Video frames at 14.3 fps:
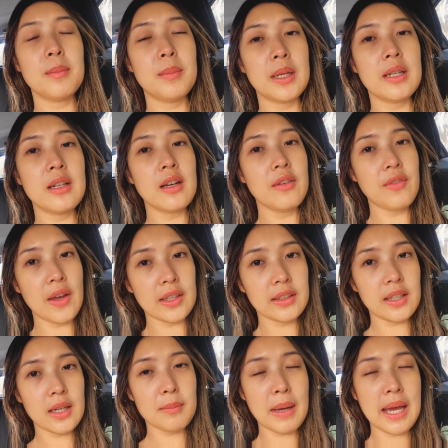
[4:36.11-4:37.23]
been
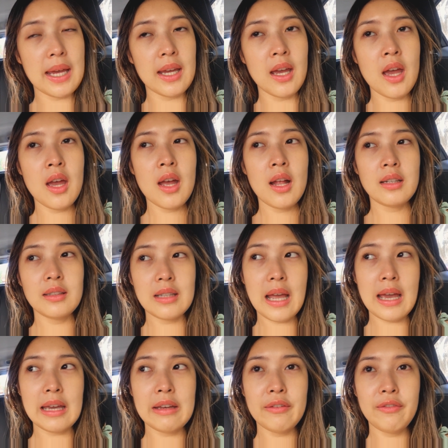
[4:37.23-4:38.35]
affecting my
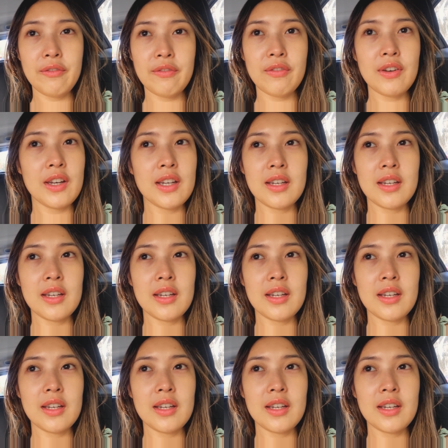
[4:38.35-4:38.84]
life.